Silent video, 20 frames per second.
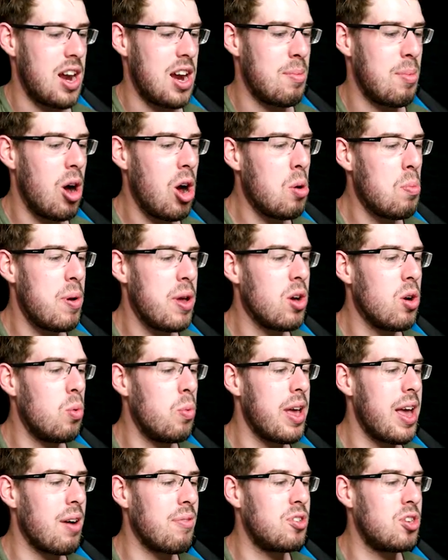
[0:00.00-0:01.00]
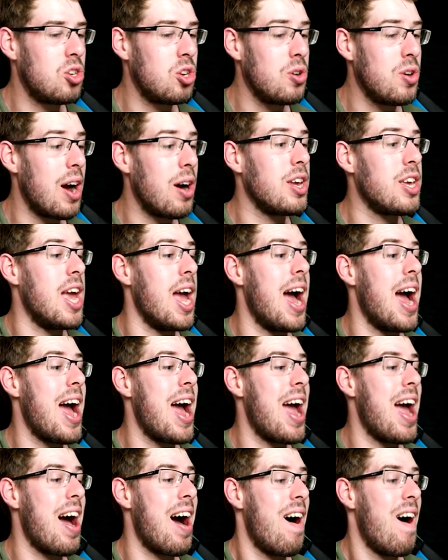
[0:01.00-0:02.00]
And I'm hoping all we have to do now...
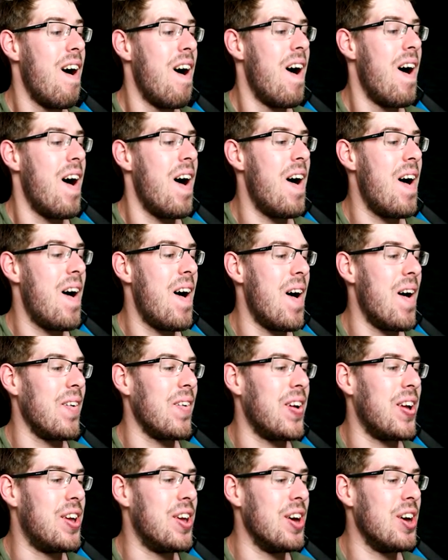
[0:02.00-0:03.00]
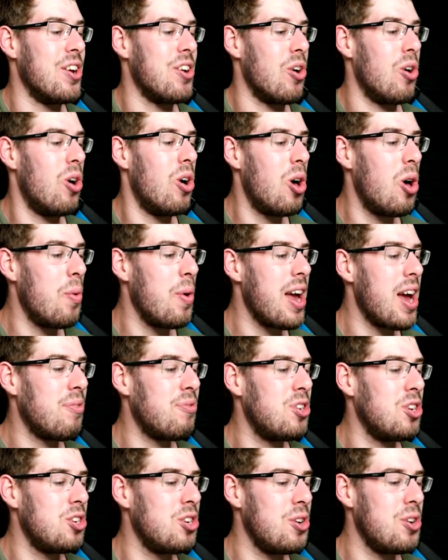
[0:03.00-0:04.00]
Yeah! Oh, good. All we
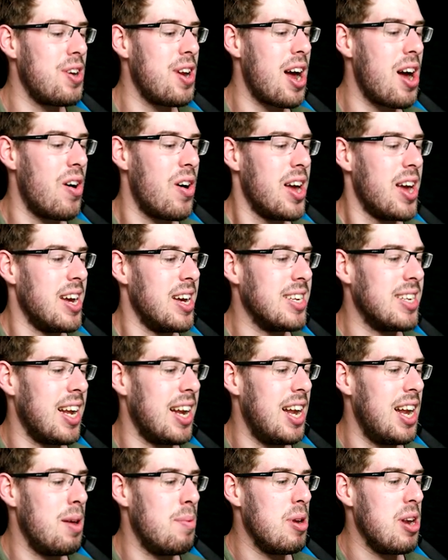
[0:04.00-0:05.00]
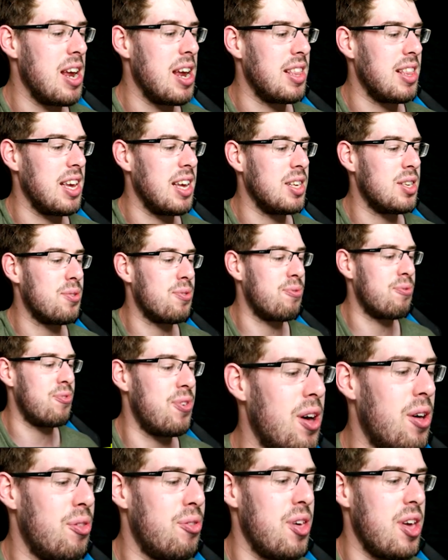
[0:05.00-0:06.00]
have to do now is eliminate these
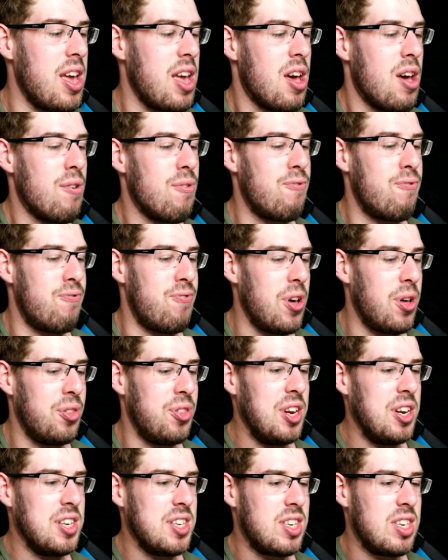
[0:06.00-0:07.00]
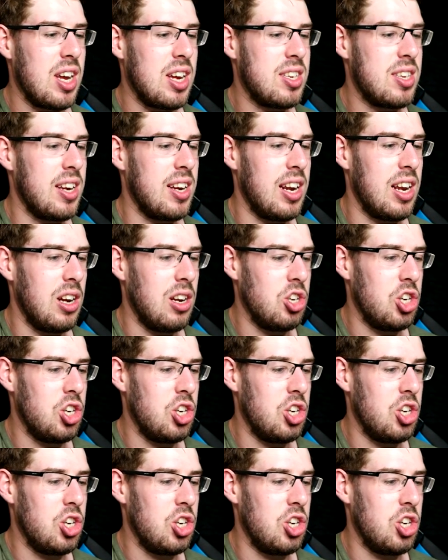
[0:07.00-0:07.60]
filthy, filthy, disgusting little